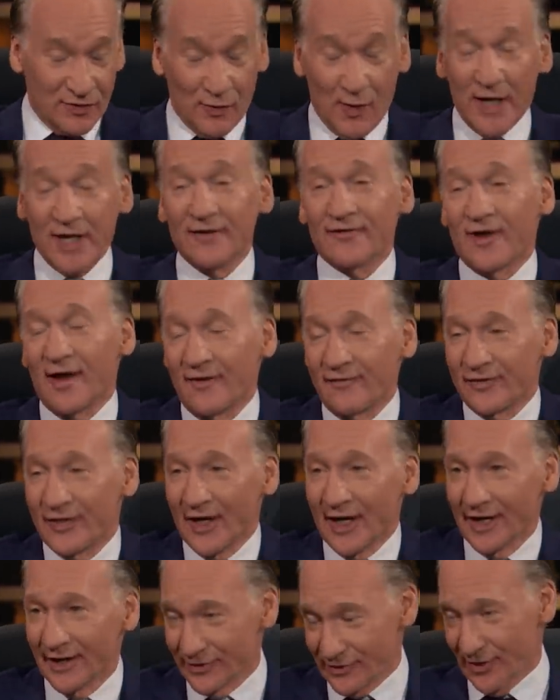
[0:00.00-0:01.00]
25
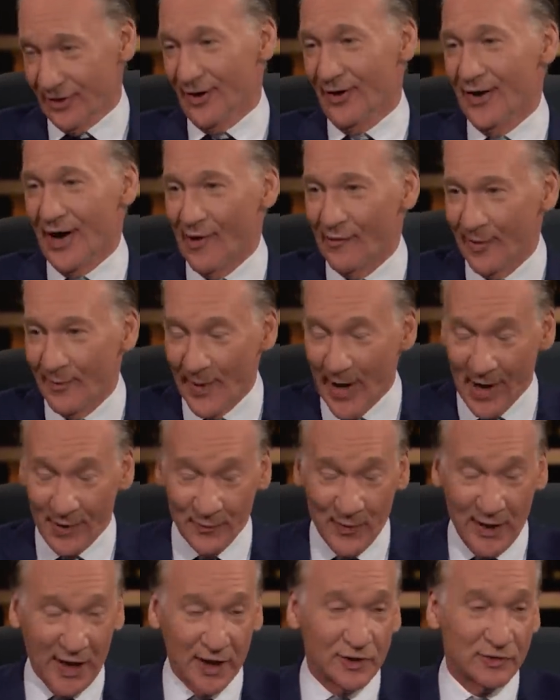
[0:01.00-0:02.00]
things you don't know
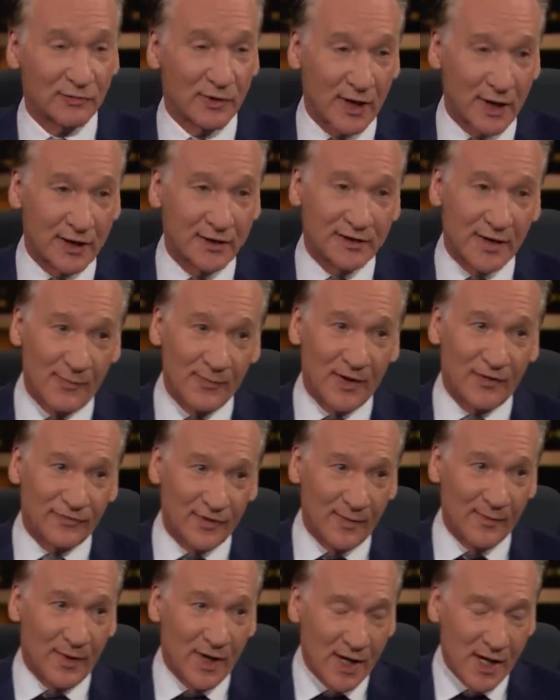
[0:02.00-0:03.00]
about me. It's really something
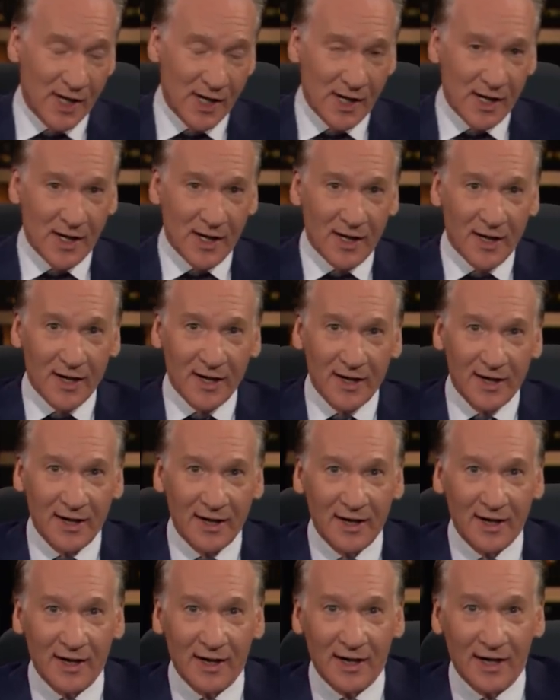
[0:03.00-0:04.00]
from
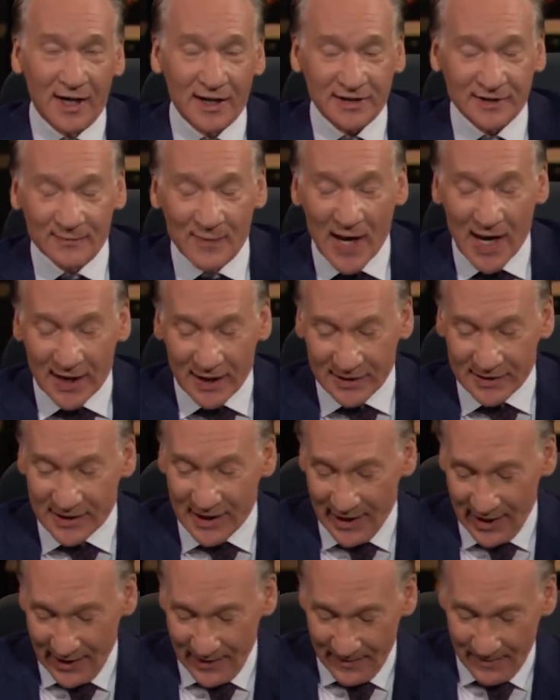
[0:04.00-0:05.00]
Us
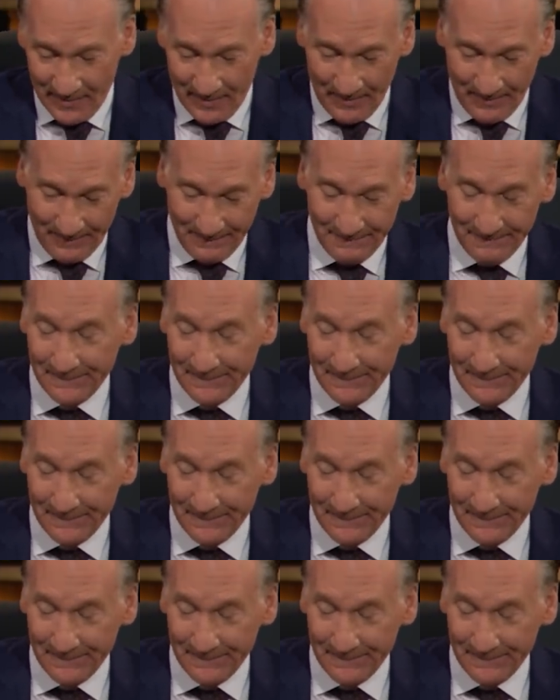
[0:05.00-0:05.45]
Magazine.